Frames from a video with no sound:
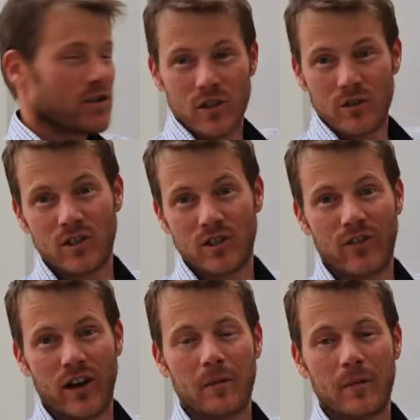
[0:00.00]
in terms of
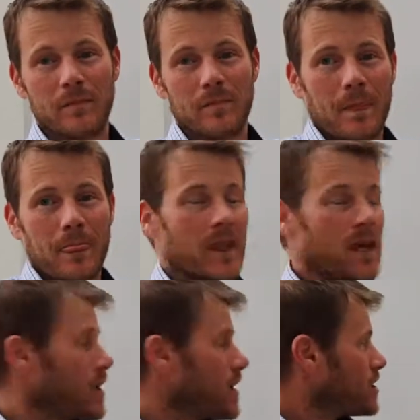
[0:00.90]
development.
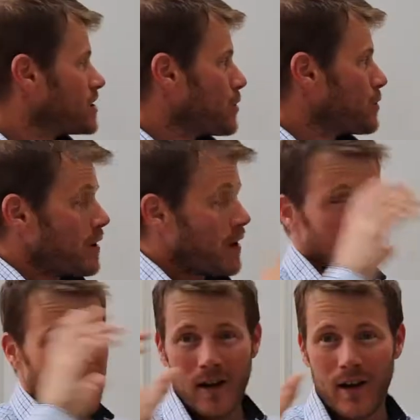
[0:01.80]
So
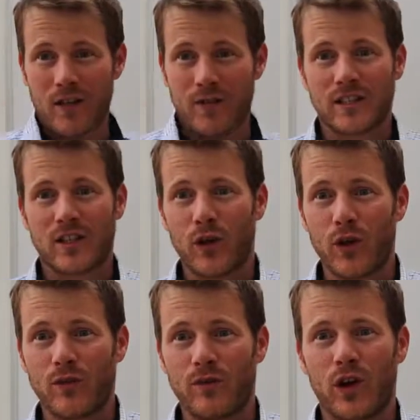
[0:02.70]
that's the
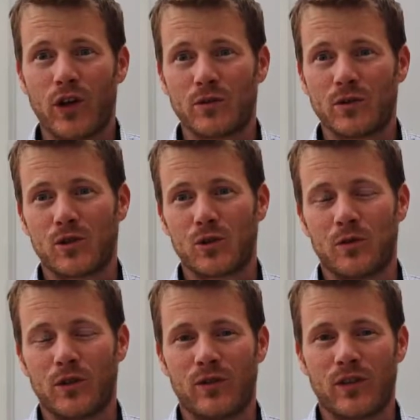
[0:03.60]
third and final
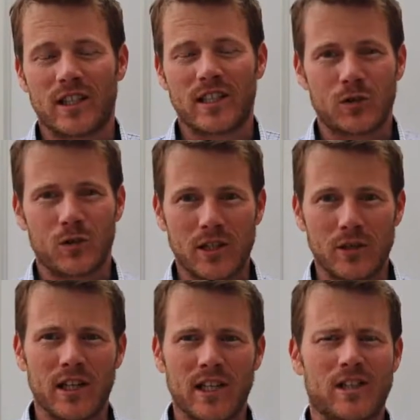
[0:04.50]
installment of this
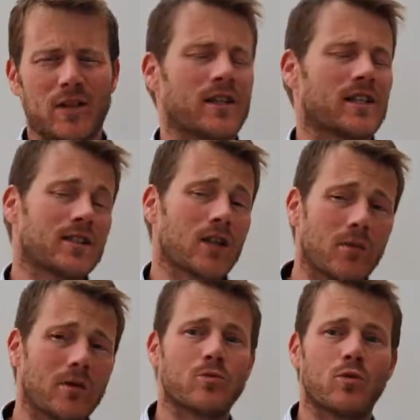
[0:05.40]
situational leadership. There's so
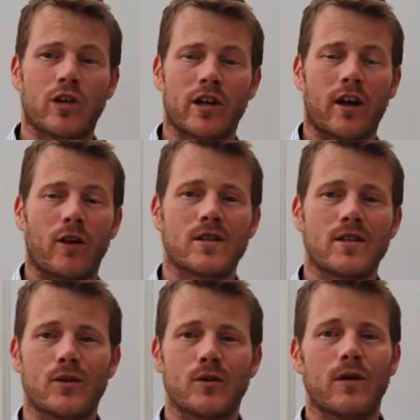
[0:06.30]
much more I could go
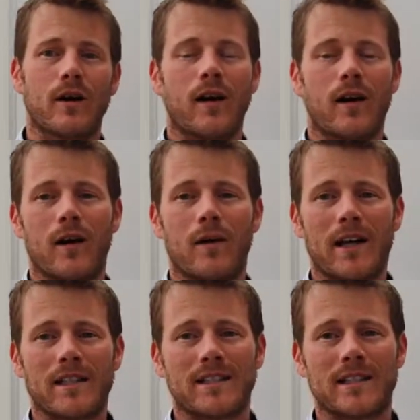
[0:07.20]
into.
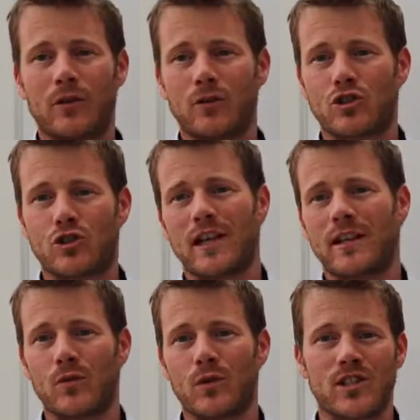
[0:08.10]
As I say, on the
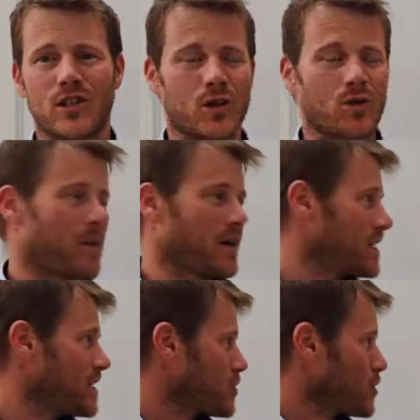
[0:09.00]
training that we do, we
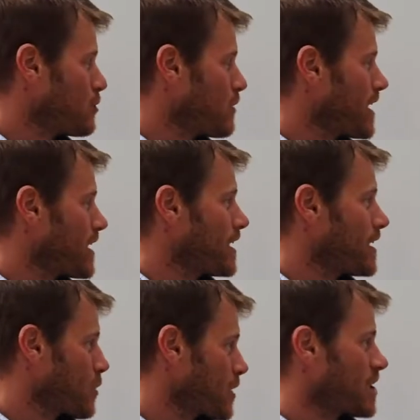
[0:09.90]
basically do a
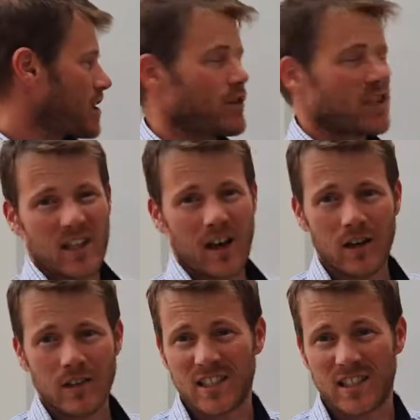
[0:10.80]
questionnaire at the
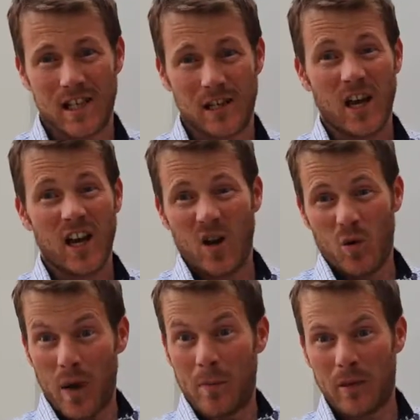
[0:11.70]
start to see
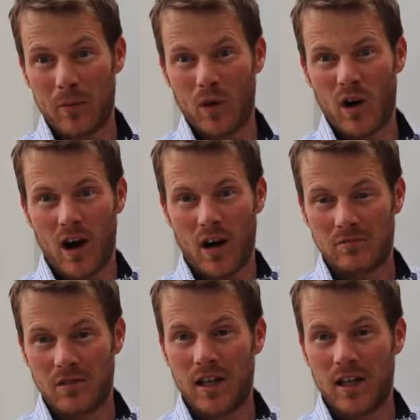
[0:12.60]
where people are